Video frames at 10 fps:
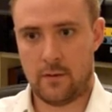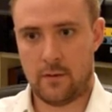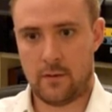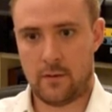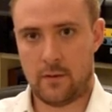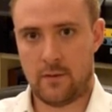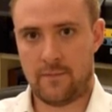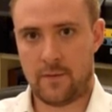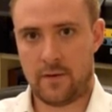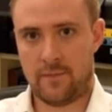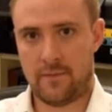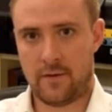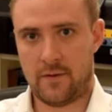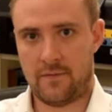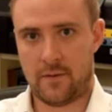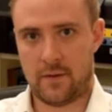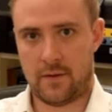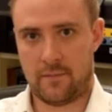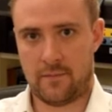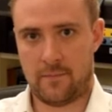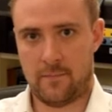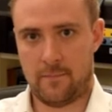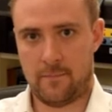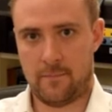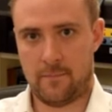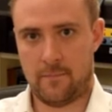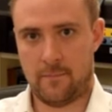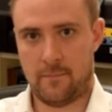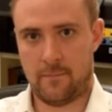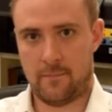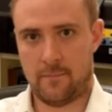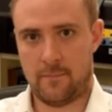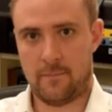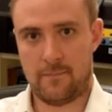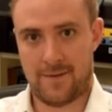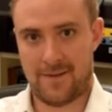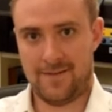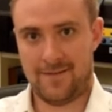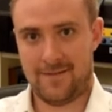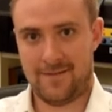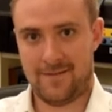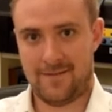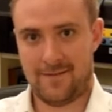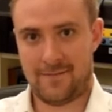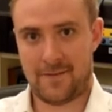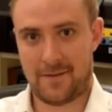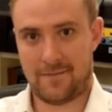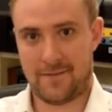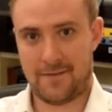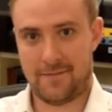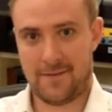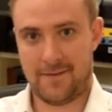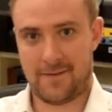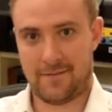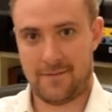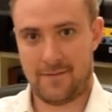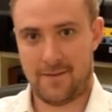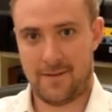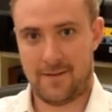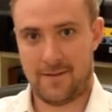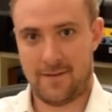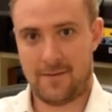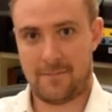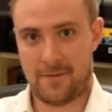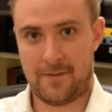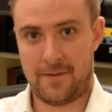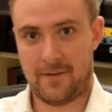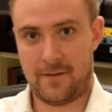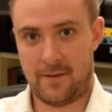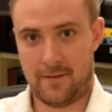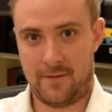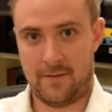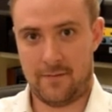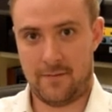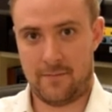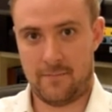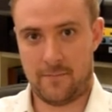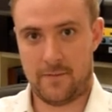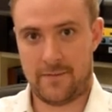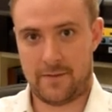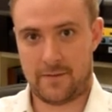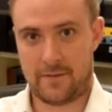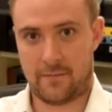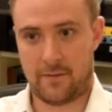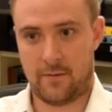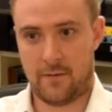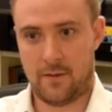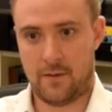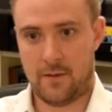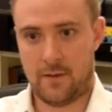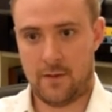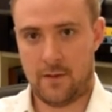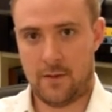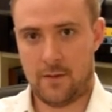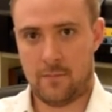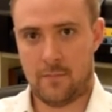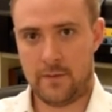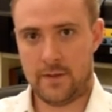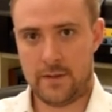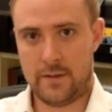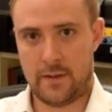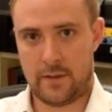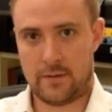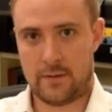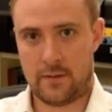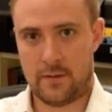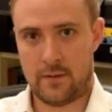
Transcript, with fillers: Uh, five five five. Yeah, five five five. You five. You've probably heard it in in the movies and so on. What is this?